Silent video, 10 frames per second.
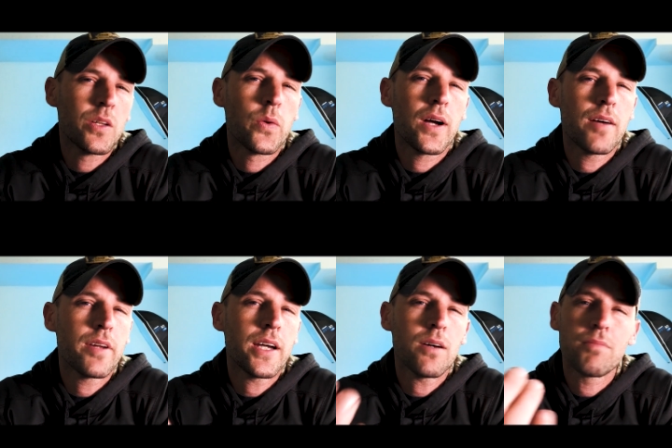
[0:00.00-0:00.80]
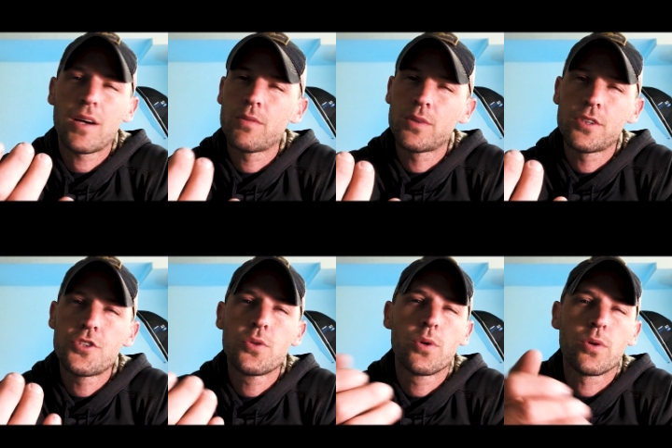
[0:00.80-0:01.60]
likely will have it out. I'm not
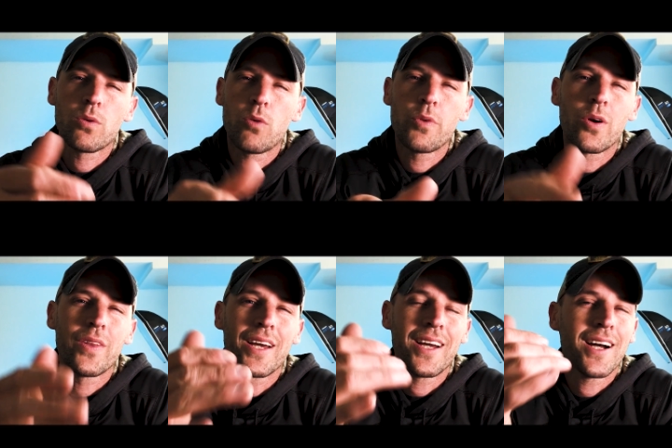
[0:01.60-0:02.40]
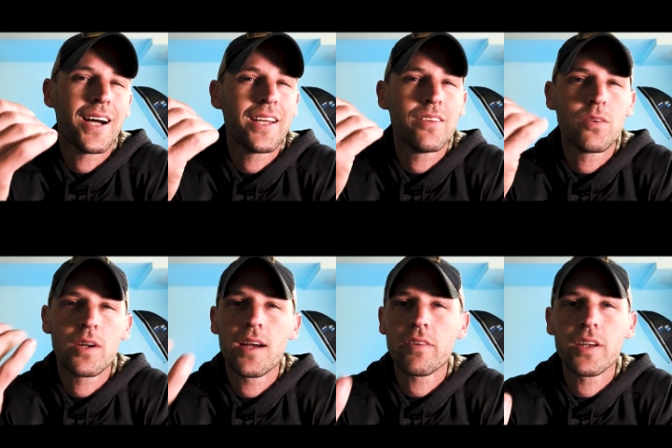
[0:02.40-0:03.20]
really sure, don't quote me on that. I
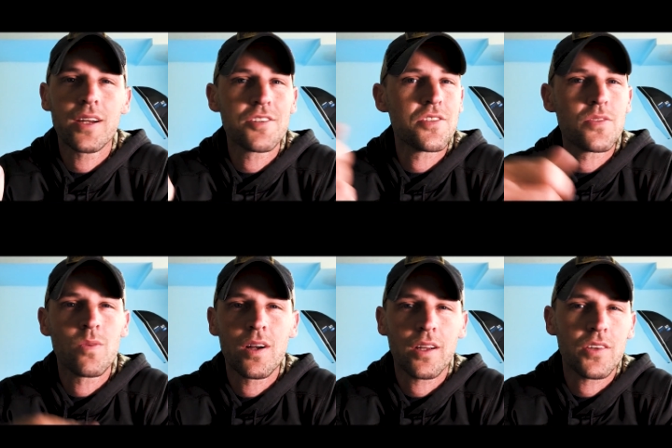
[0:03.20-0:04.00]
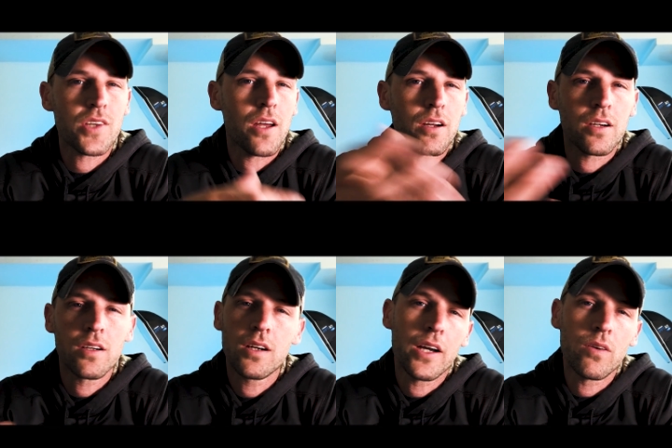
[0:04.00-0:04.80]
don't have connections to Rock
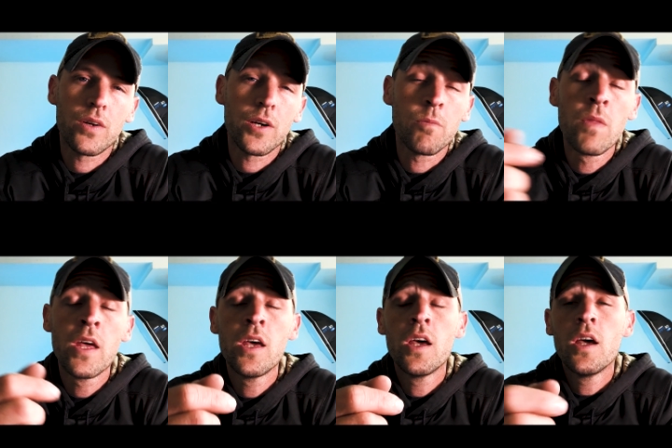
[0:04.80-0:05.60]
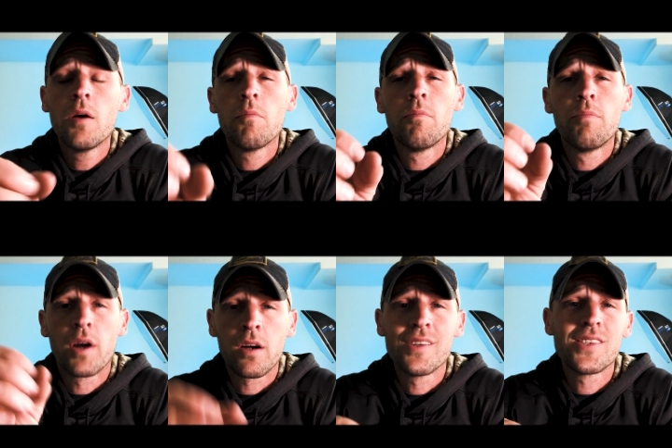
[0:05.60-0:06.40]
Exotica, I don't know.
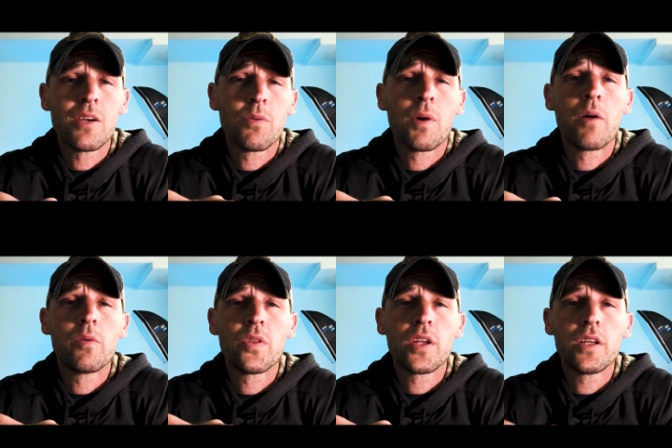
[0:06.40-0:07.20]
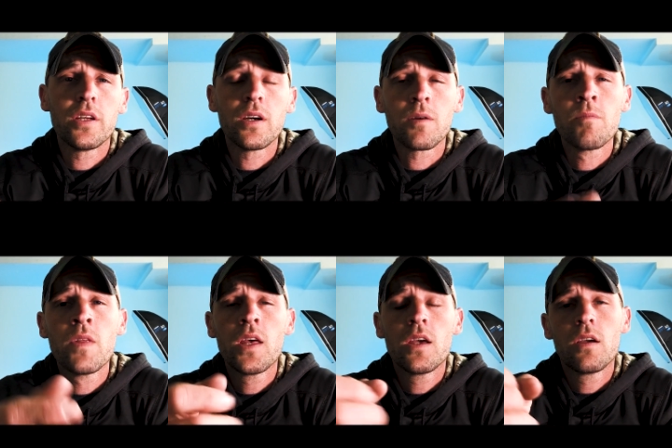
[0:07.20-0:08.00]
But I'm gonna say probably within a year.
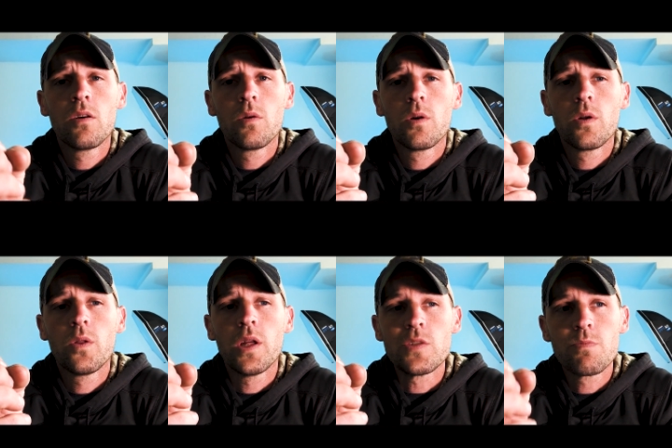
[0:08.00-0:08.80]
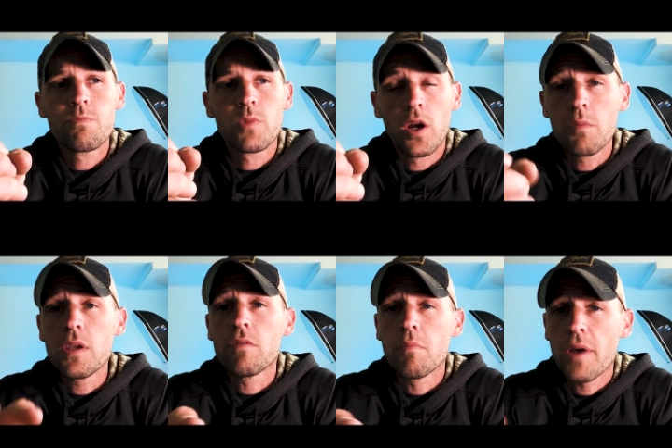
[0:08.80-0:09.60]
It's
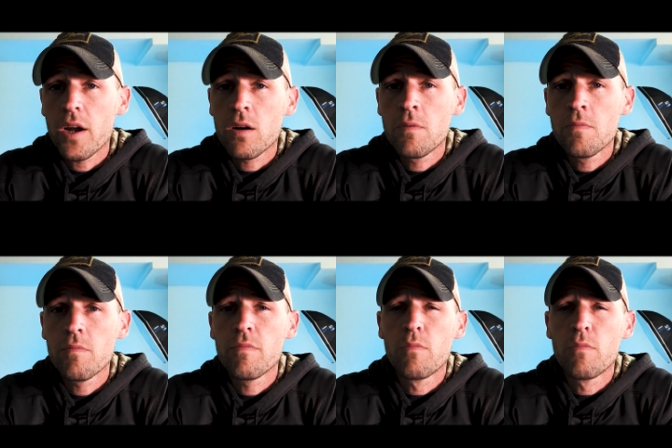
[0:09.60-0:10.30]
gonna be even better,